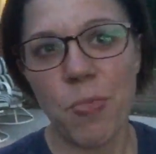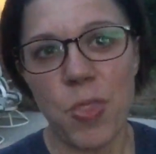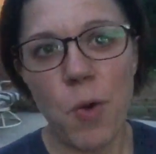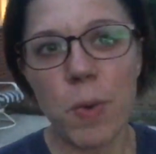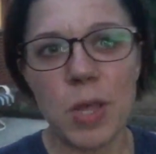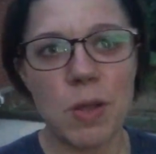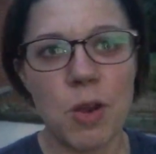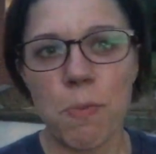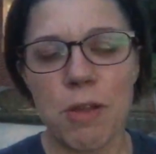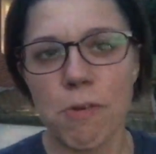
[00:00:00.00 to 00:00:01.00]
nobody
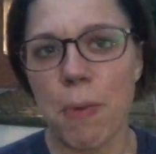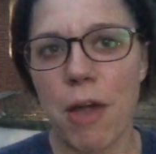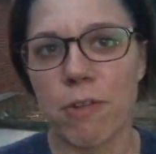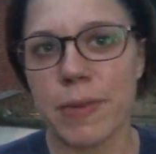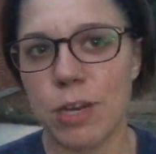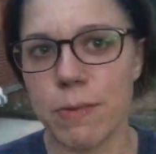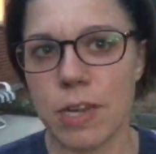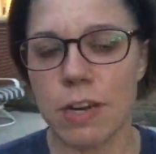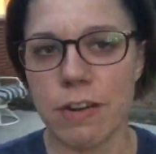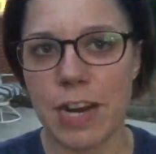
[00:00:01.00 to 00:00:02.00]
ever bothered me,
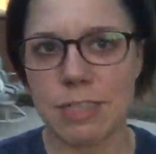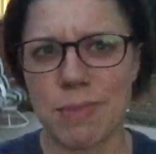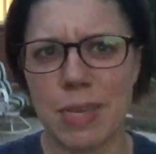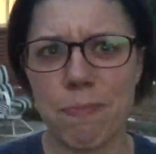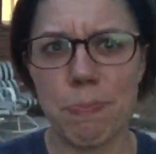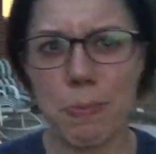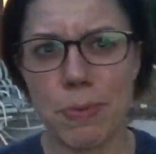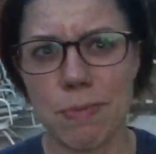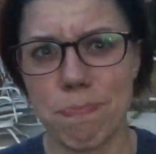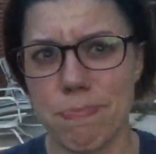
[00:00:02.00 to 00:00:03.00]
nobody harassed me.
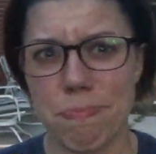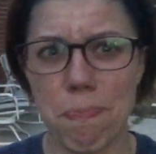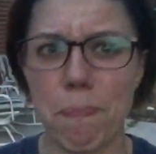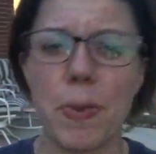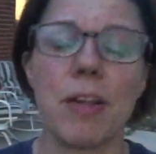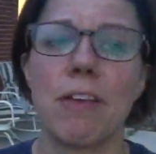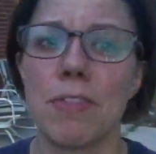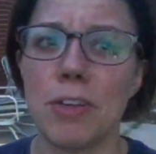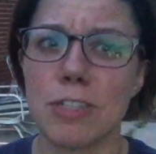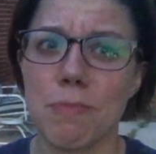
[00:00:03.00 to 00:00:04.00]
People barely
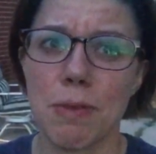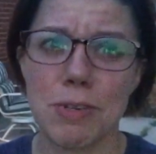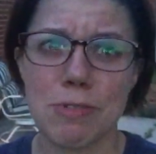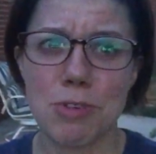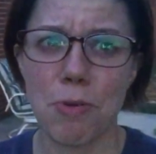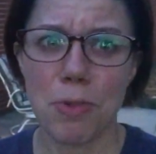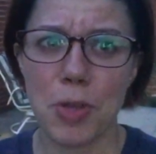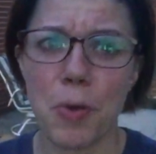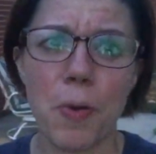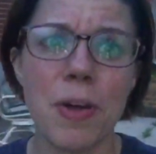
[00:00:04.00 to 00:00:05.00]
even looked at me, which is
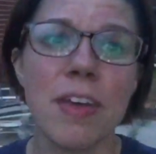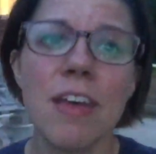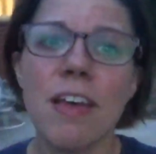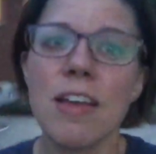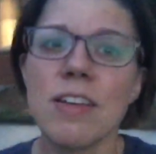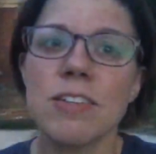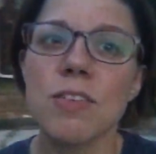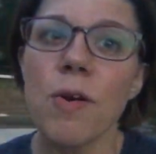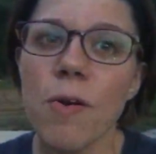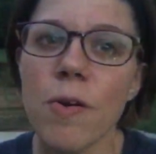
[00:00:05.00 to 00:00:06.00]
totally cool.
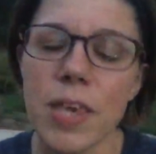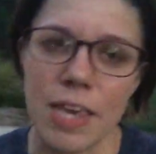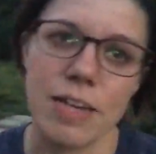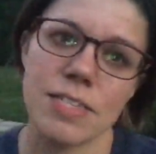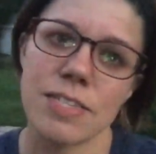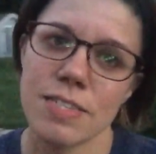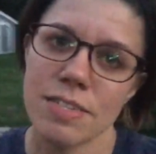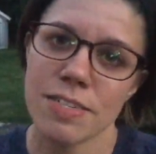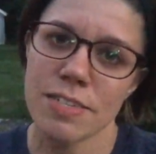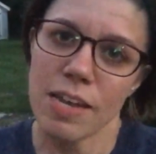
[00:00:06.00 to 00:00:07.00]
So, yes,
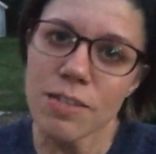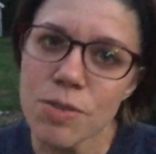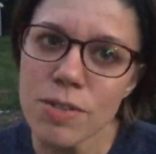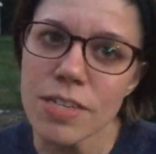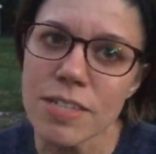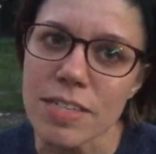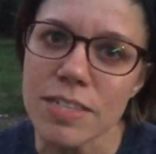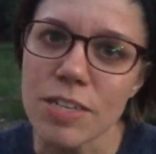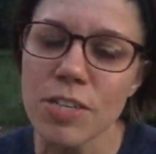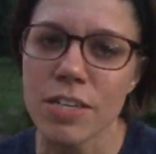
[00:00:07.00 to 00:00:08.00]
sex stores
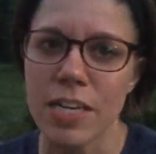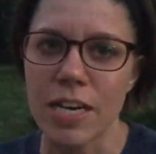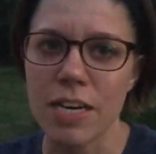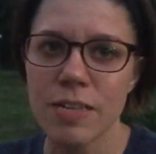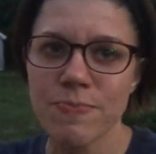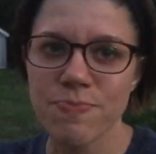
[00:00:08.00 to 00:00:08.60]
exist in Korea.